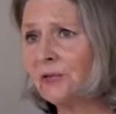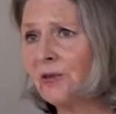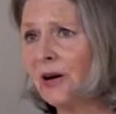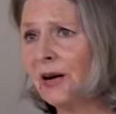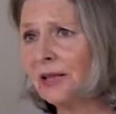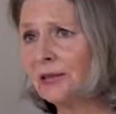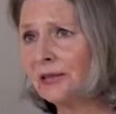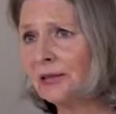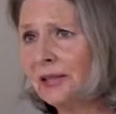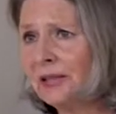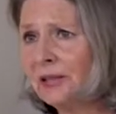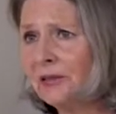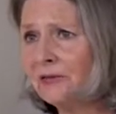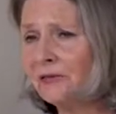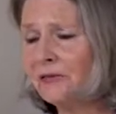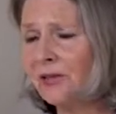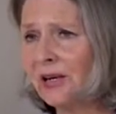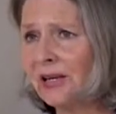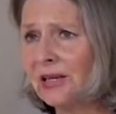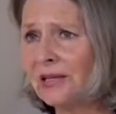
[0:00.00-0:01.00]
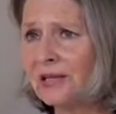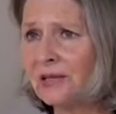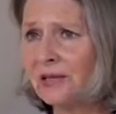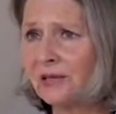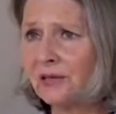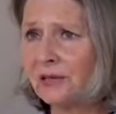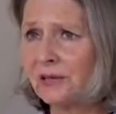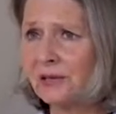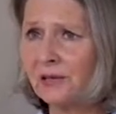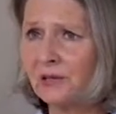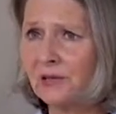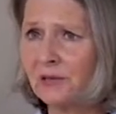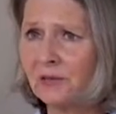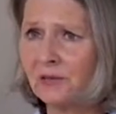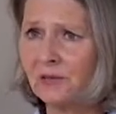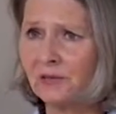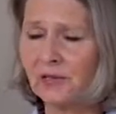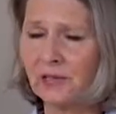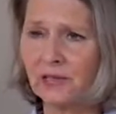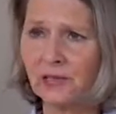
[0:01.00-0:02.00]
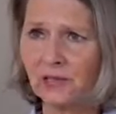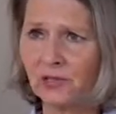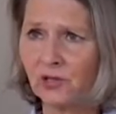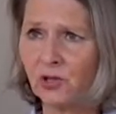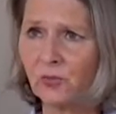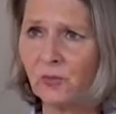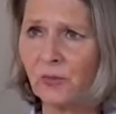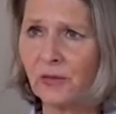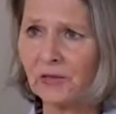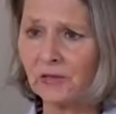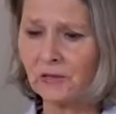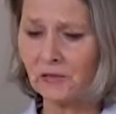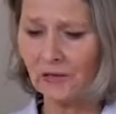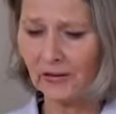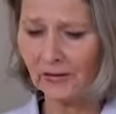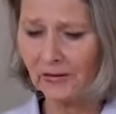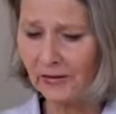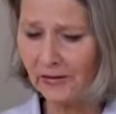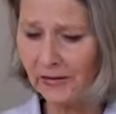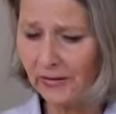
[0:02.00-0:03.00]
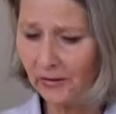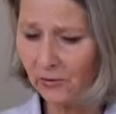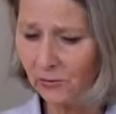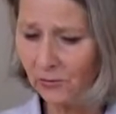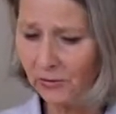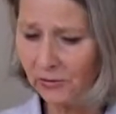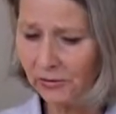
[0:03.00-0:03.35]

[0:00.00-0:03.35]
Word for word: and there are warnings in the relevant statements.